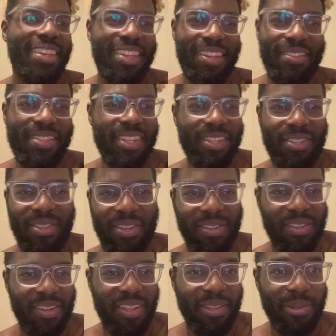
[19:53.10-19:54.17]
It was like a
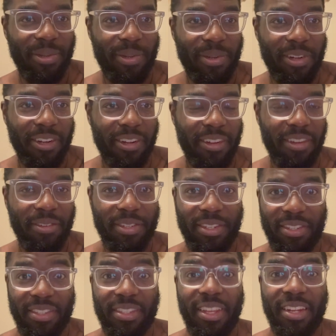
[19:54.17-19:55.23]
$200 order, which
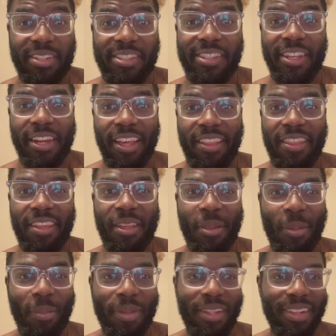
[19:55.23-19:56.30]
is honestly nothing,
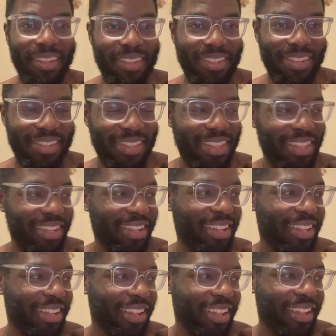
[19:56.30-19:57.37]
but just the
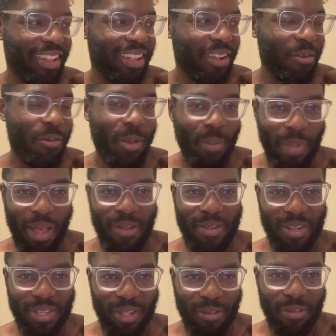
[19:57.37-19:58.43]
willpower
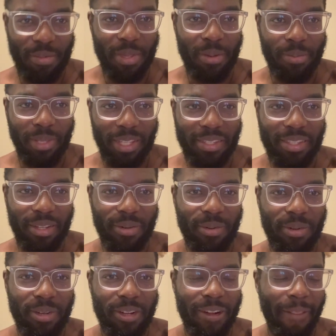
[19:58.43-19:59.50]
it took for me to place that
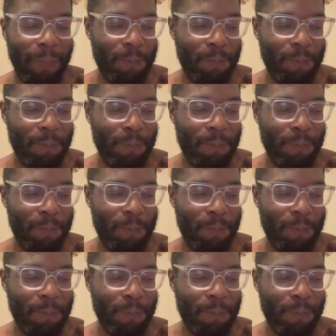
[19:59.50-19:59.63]
order.